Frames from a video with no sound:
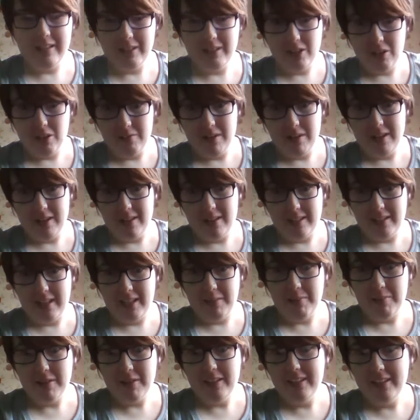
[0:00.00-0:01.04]
got rid of the
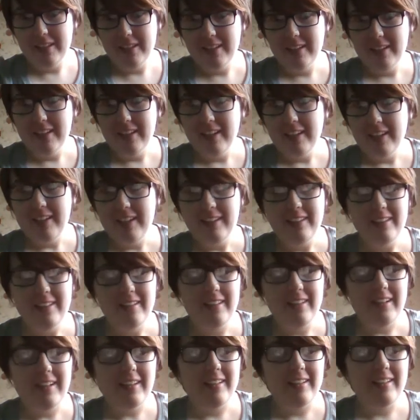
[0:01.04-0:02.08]
demon,
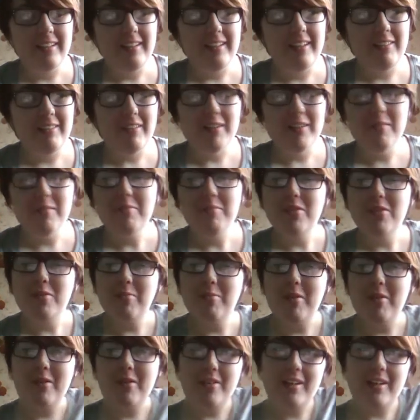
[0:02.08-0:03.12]
that he went up through the
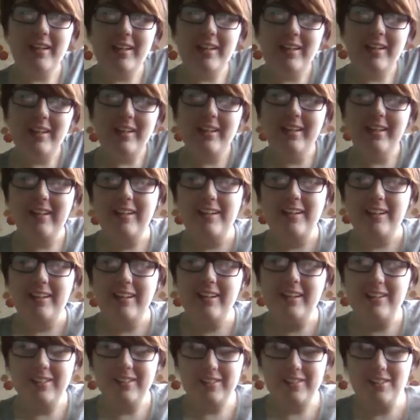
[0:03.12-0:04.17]
party
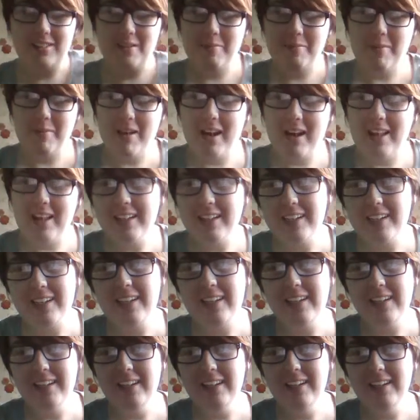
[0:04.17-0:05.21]
and got stopped by Alec
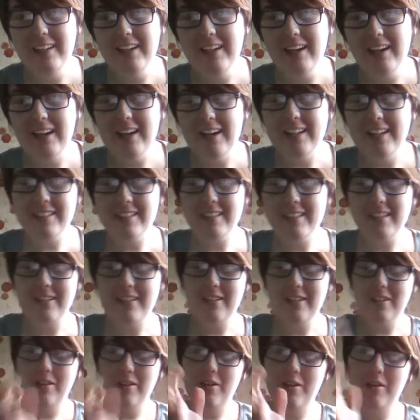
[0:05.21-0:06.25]
again and
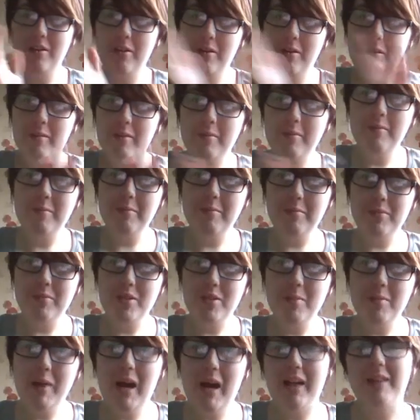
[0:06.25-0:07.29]

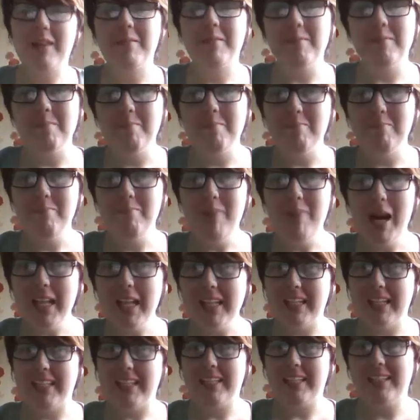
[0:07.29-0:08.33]
shebang,
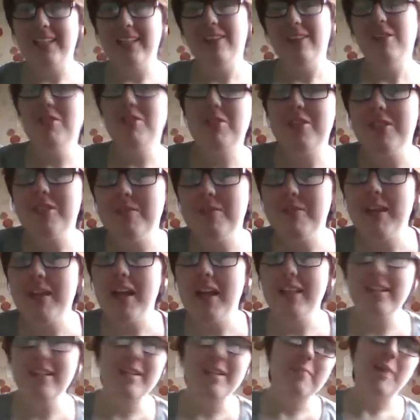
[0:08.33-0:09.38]
Malik, alternate
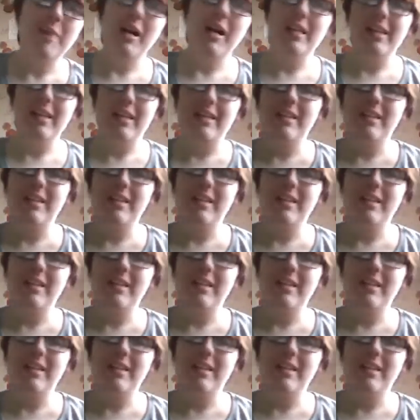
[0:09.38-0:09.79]
reality Malik,